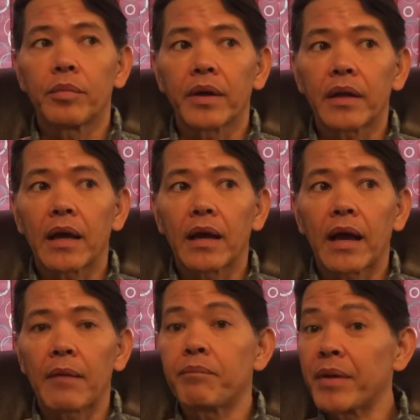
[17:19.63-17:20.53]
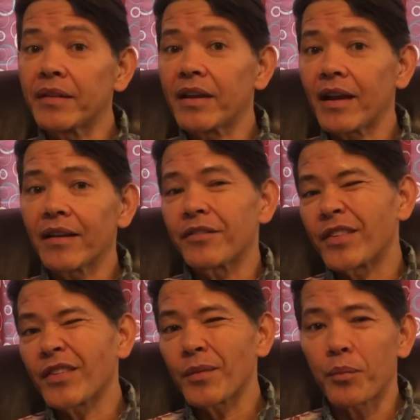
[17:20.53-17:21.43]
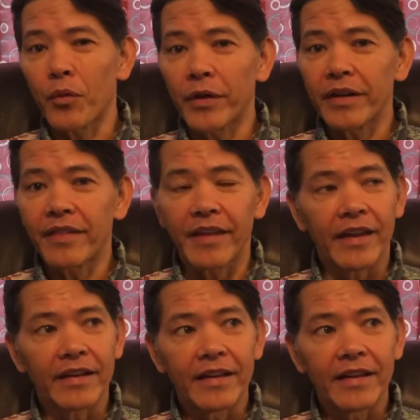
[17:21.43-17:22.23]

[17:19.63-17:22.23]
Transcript: but I've been kind of disappointed that